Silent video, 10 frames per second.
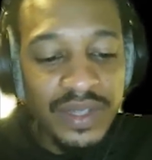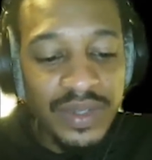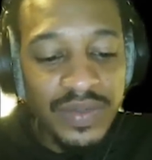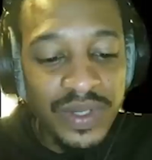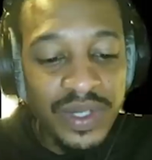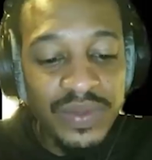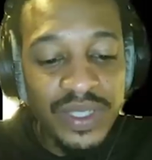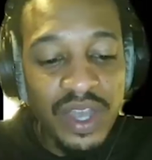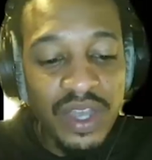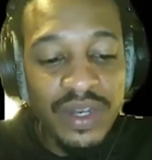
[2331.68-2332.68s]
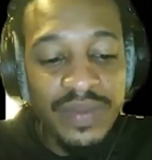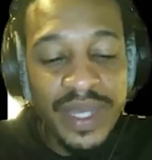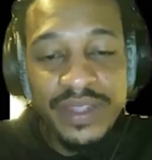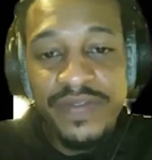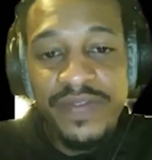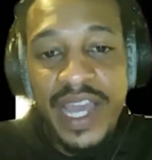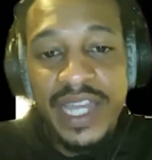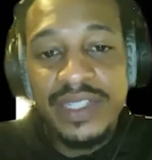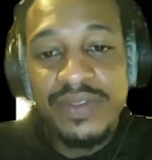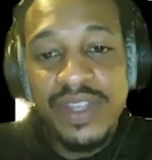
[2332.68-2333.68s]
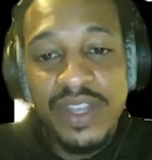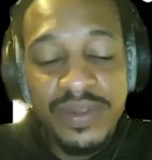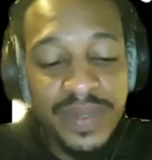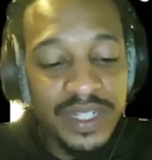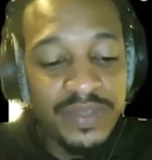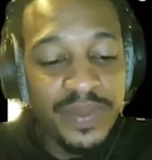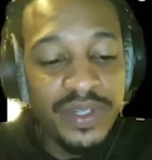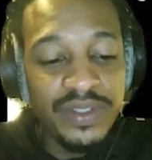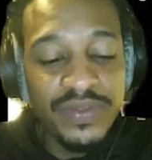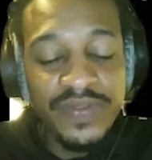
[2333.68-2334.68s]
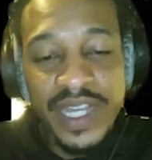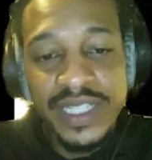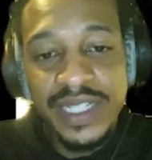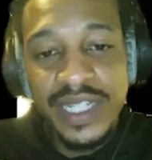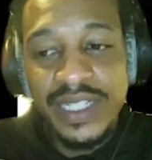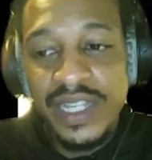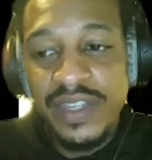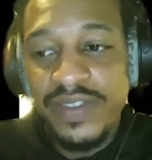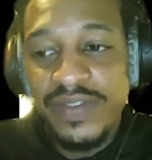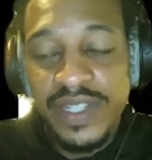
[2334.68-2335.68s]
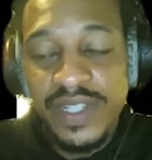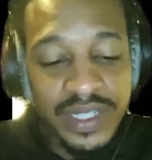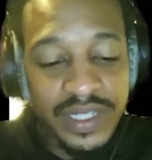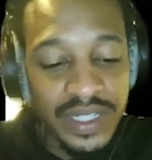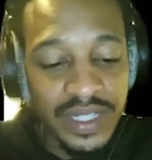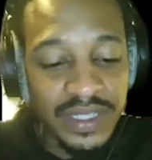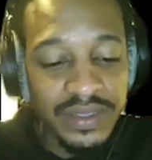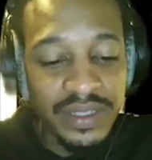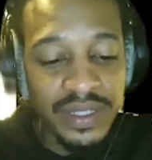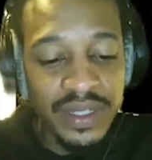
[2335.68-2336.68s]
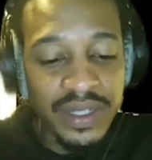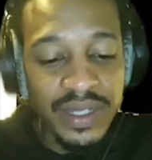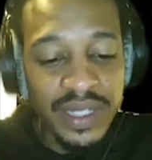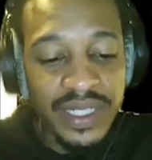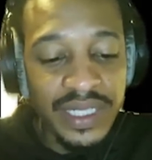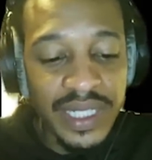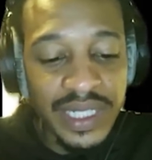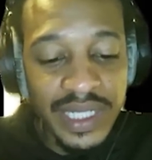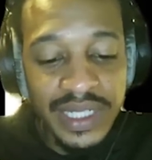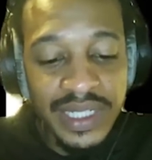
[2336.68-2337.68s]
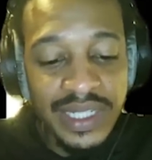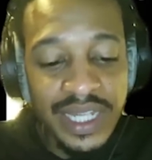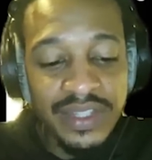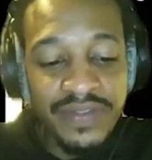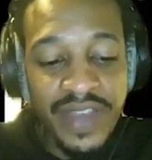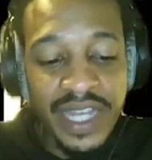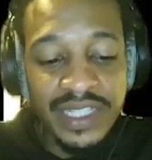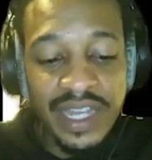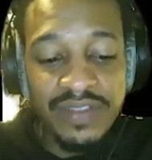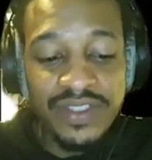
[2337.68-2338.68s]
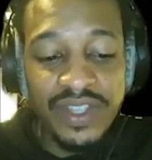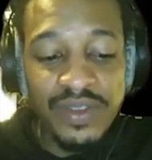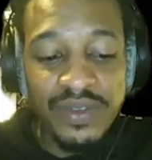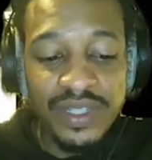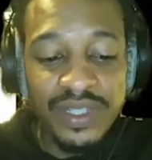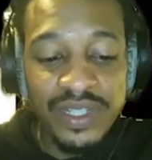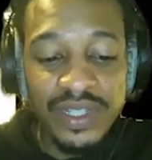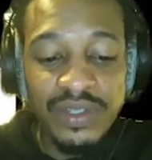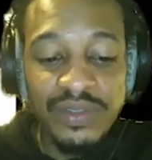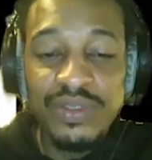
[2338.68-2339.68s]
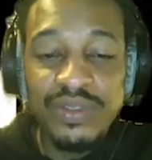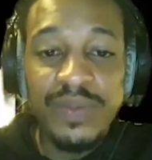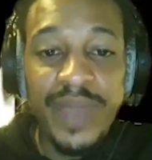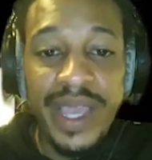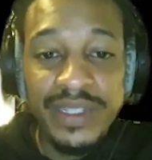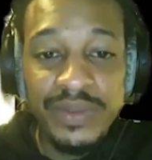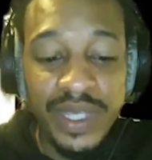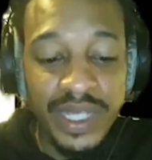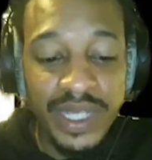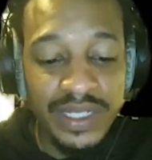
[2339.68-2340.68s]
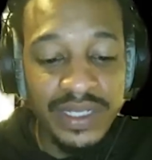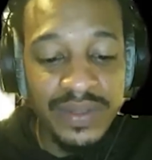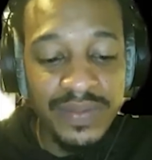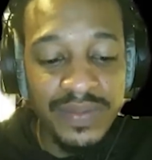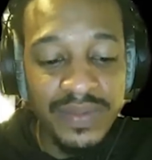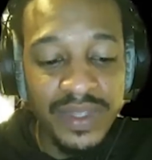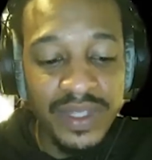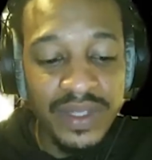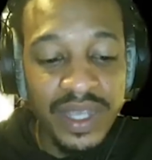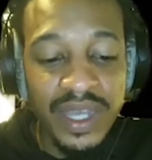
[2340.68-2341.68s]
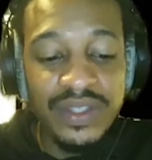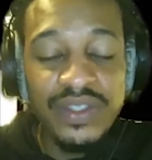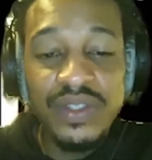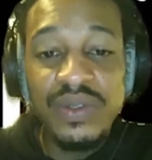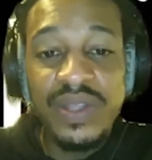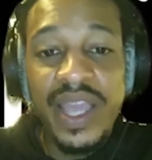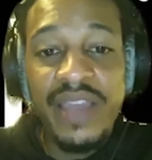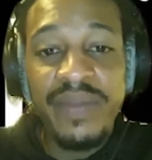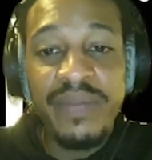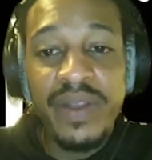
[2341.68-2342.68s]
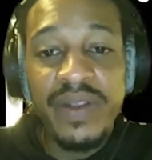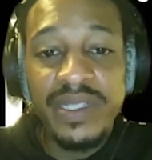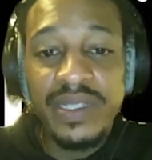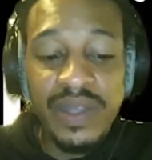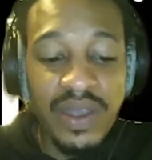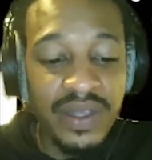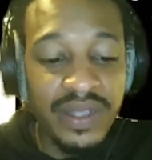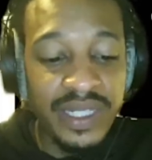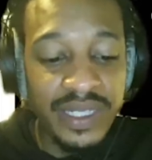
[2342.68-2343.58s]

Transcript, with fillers: When he was talking about the fast, he was talking about a spiritual fast in Isaiah fifty-eight and six. And it says, is this not the fast I have chosen, to loose the bands of wickedness, to undo the heavy burdens? All these